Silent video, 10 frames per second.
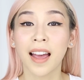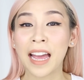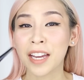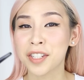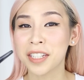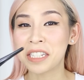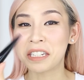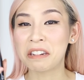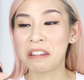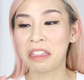I actually
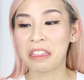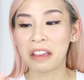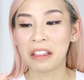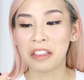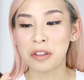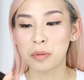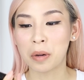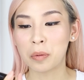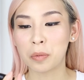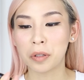didn't think this
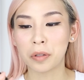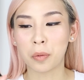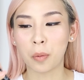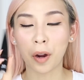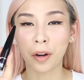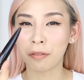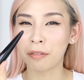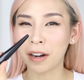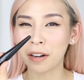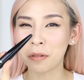one would work
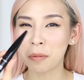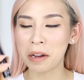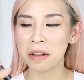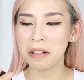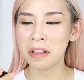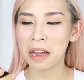very well,